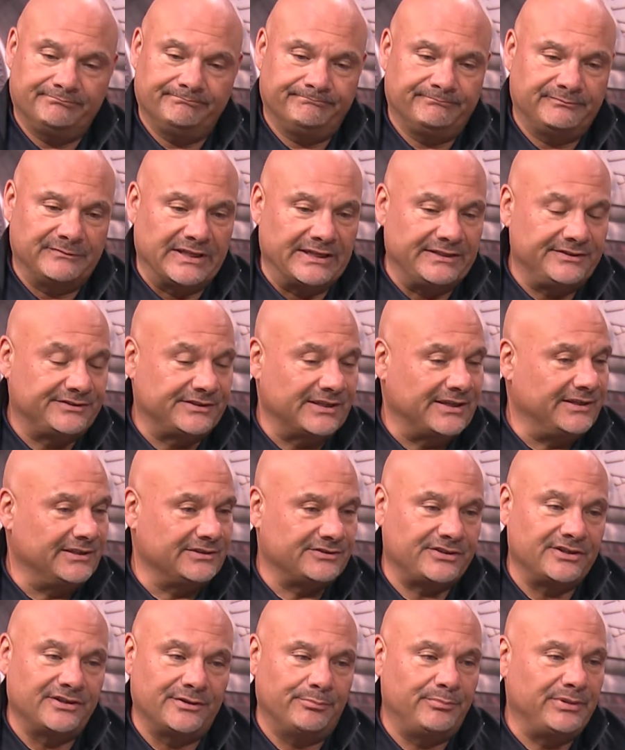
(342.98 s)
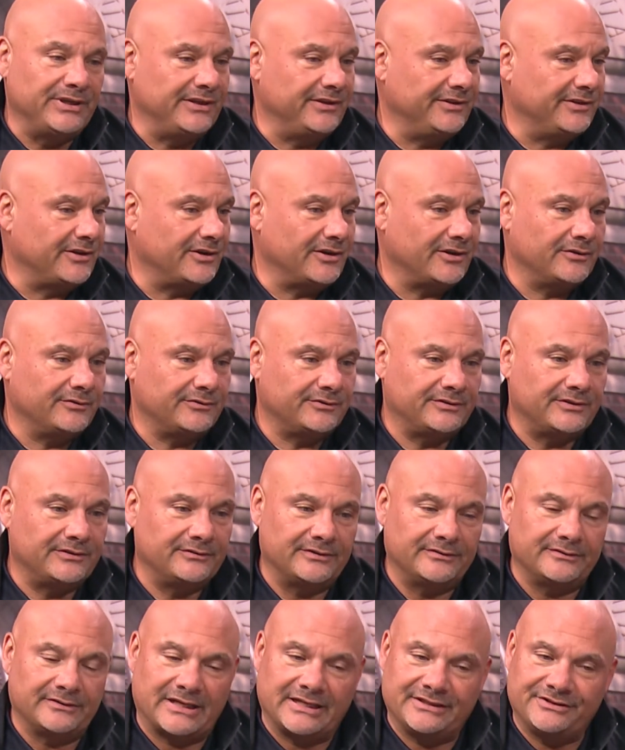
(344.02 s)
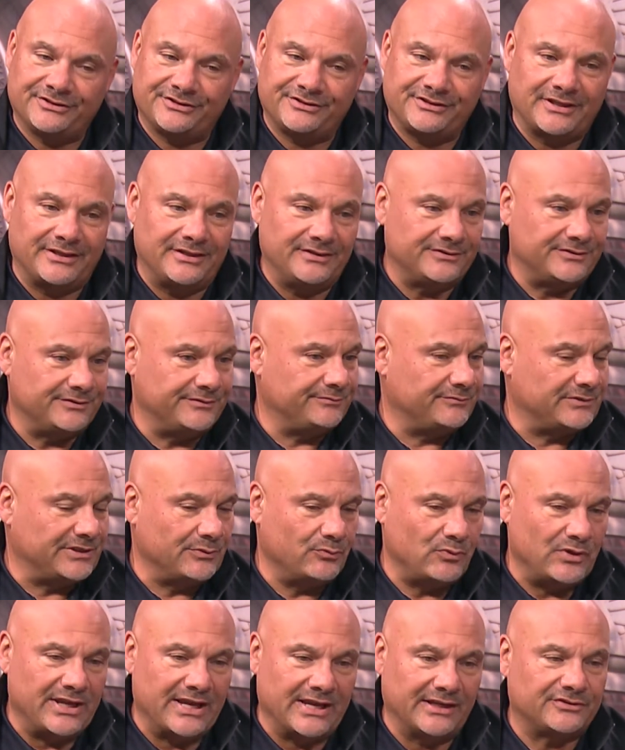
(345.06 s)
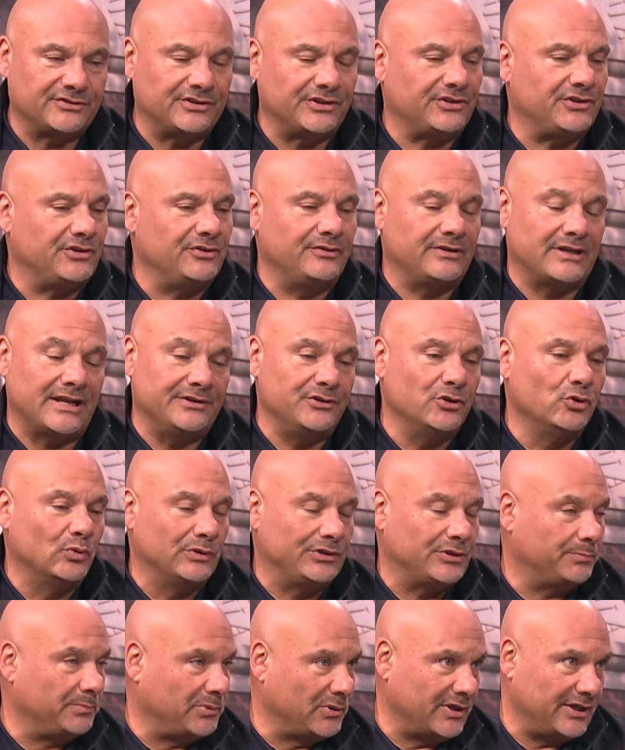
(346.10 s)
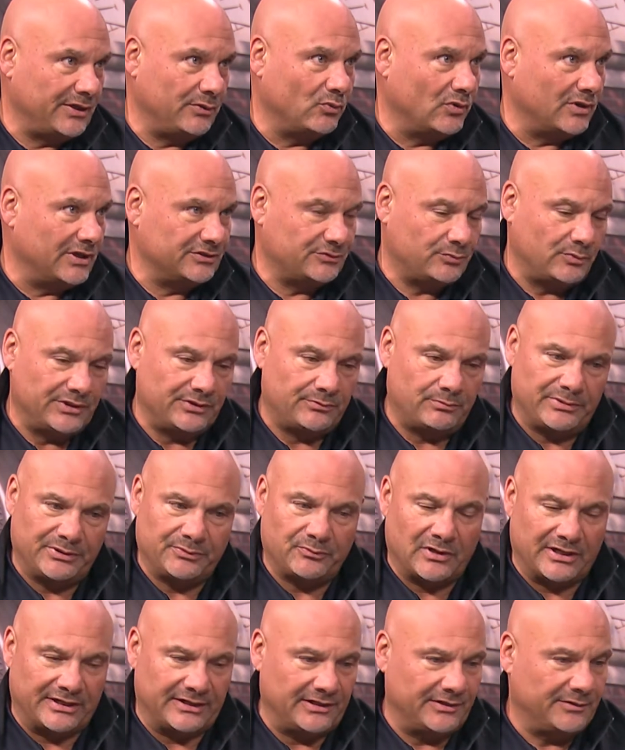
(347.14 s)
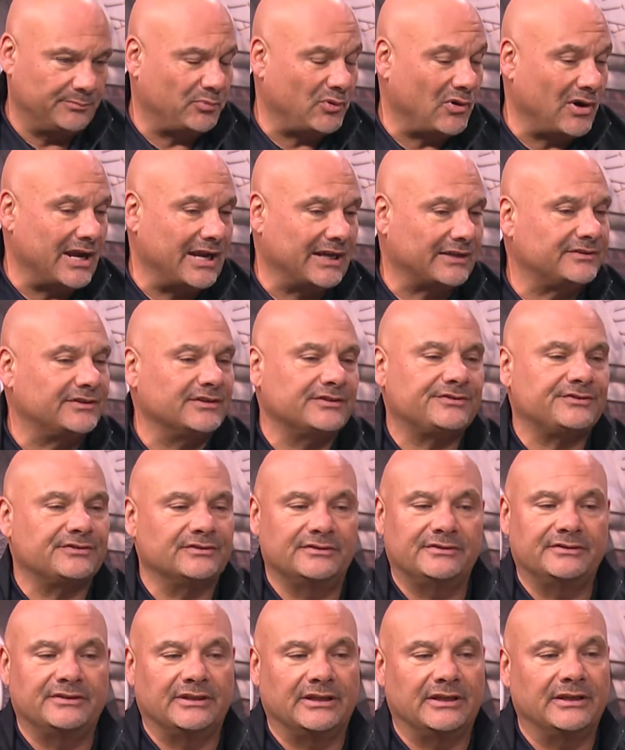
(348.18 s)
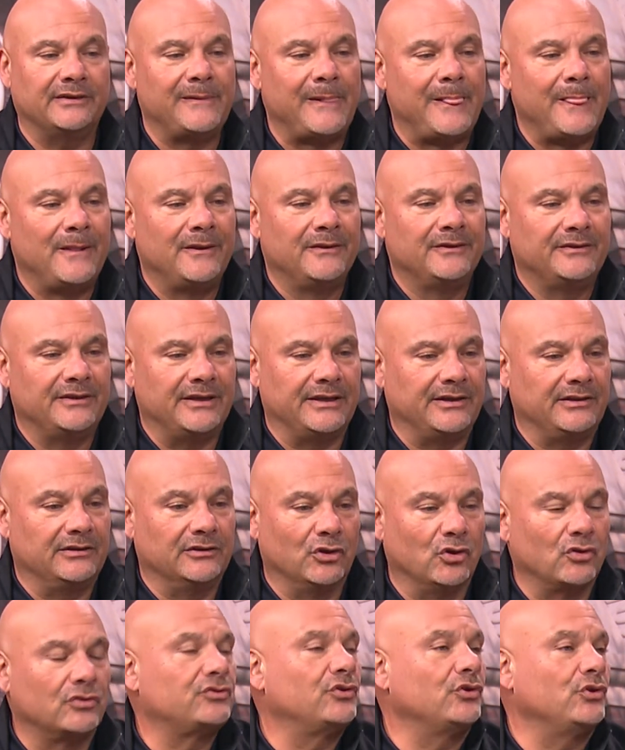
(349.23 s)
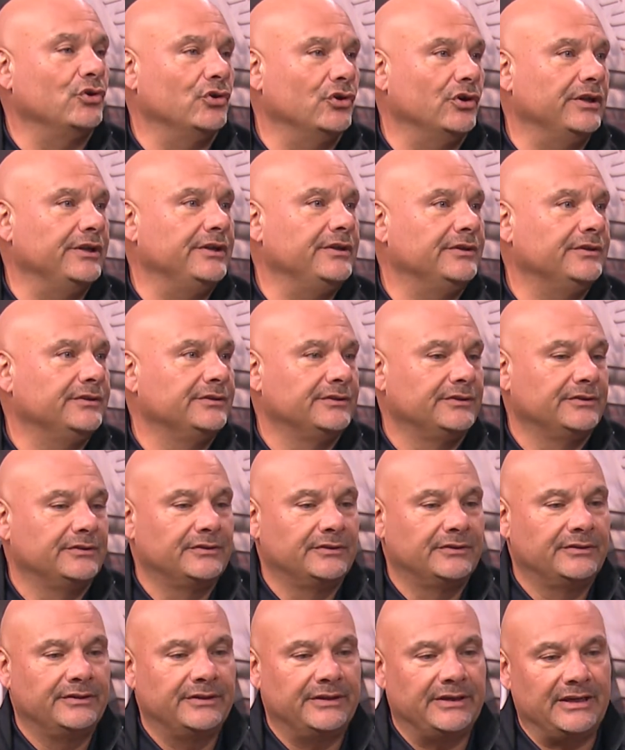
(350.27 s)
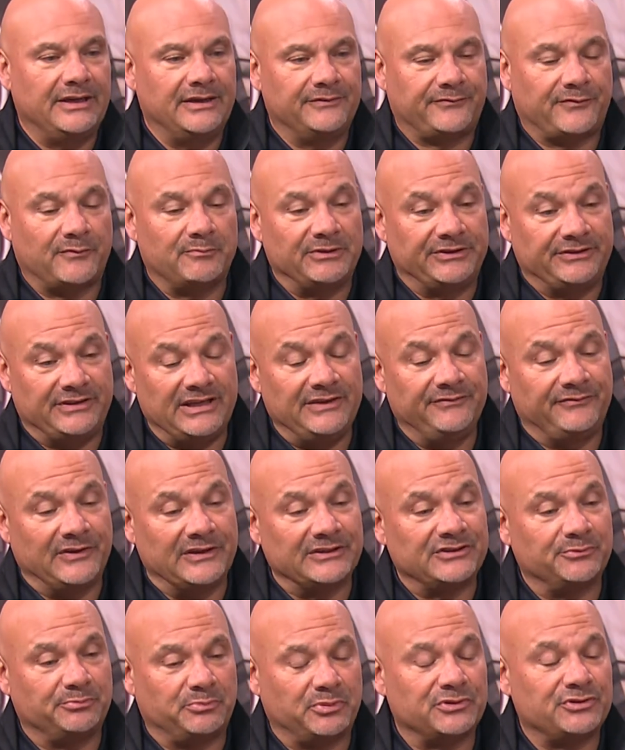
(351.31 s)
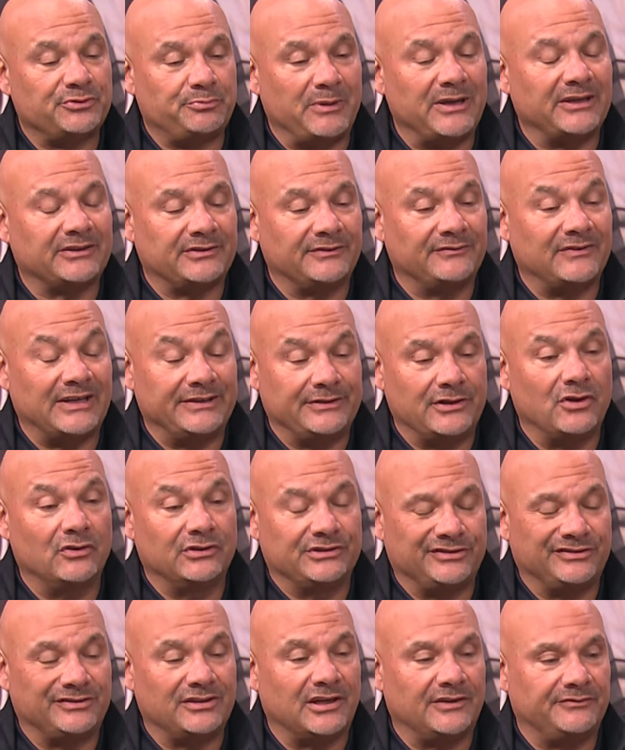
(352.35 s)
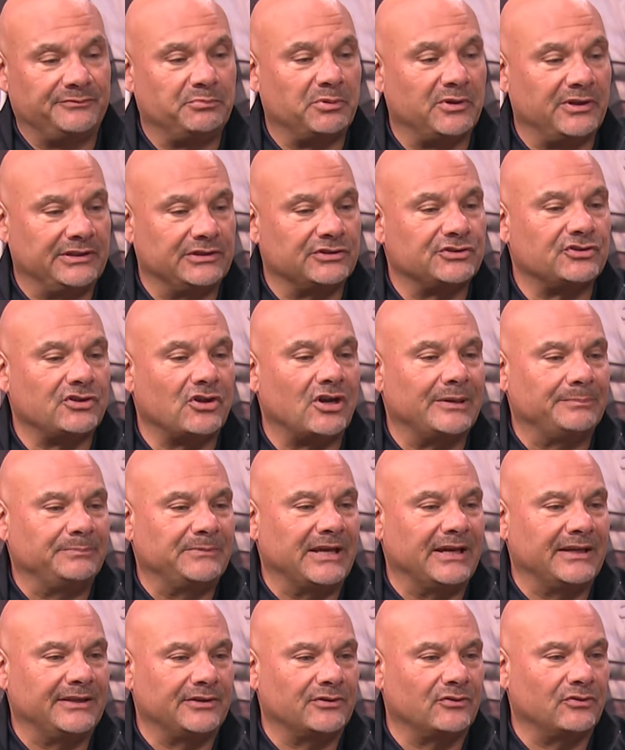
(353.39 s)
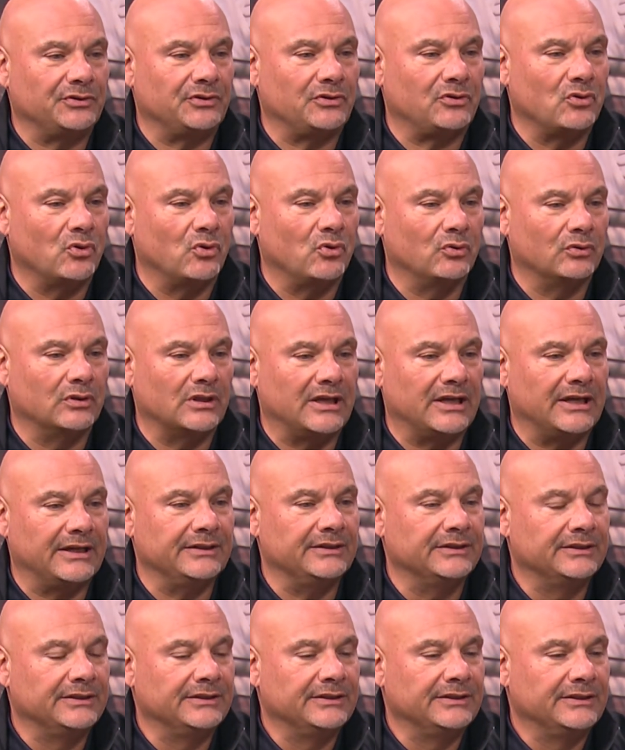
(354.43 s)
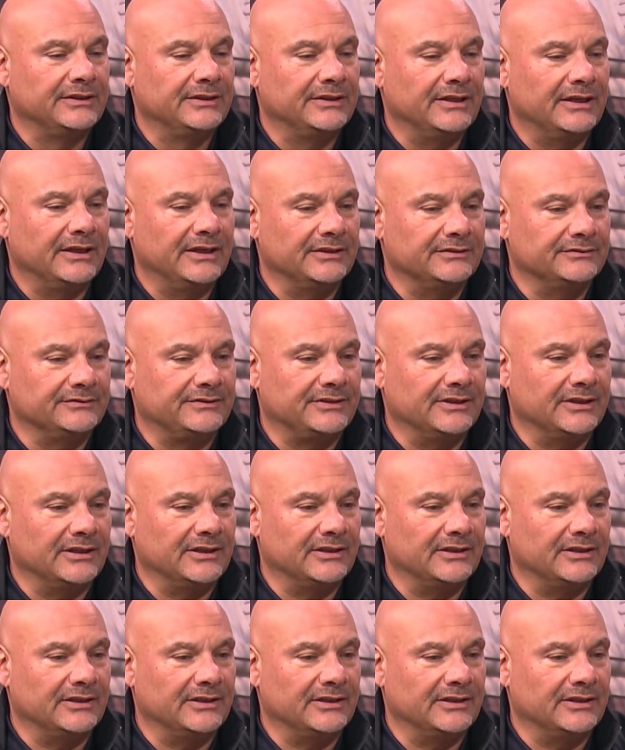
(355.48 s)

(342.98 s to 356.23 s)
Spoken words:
They said it's going to be there. I just said, can we execute it? I knew what the play was. We had been running it in practice, and it had looked good. And from a defensive perspective, I know it's a tough play to stop down there on the goal line. And